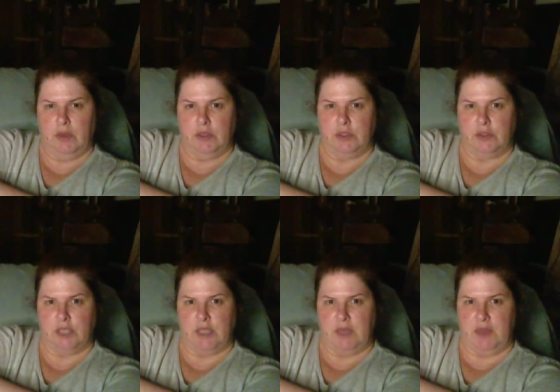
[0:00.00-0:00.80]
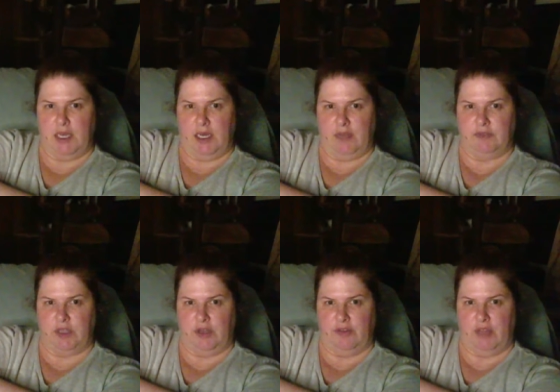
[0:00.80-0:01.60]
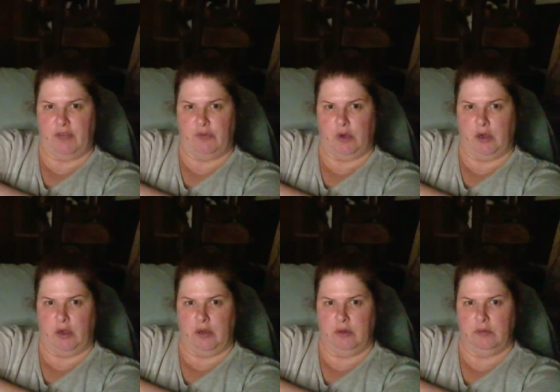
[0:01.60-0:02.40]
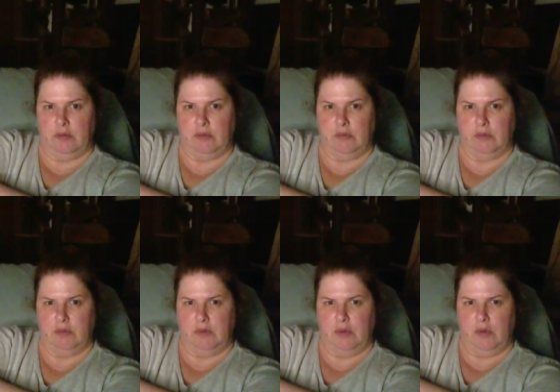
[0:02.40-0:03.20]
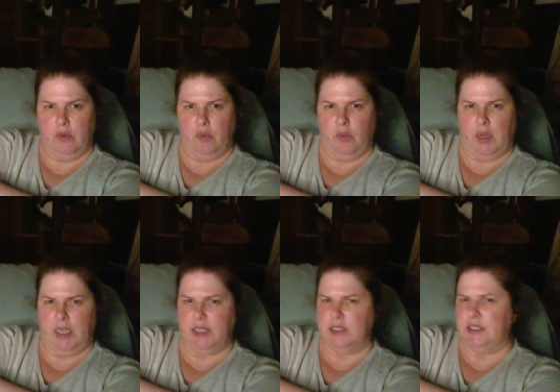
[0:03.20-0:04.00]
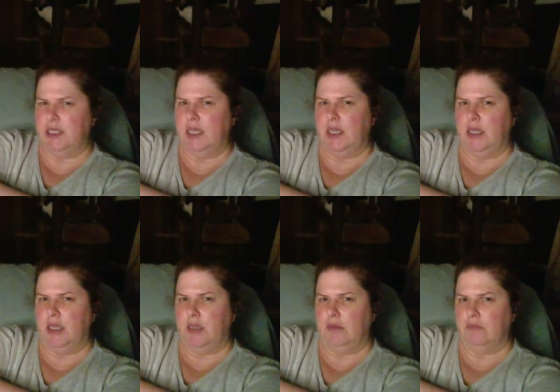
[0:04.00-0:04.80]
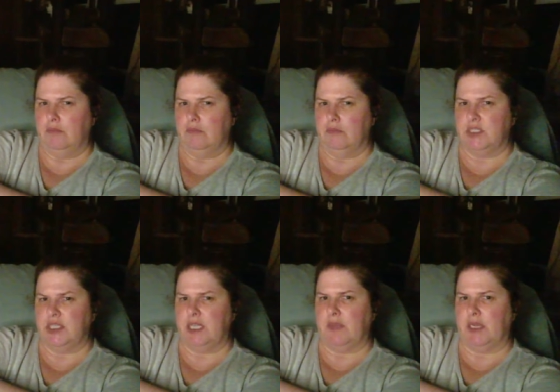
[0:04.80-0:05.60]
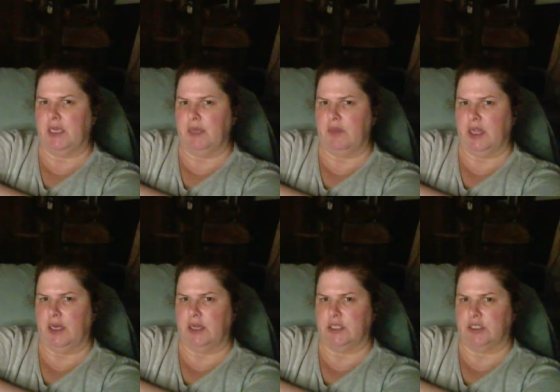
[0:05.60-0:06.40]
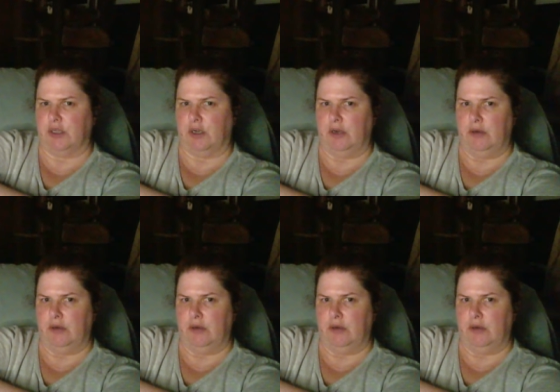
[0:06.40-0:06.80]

So Damien left all of that for her. Why is he seemingly being nice to her?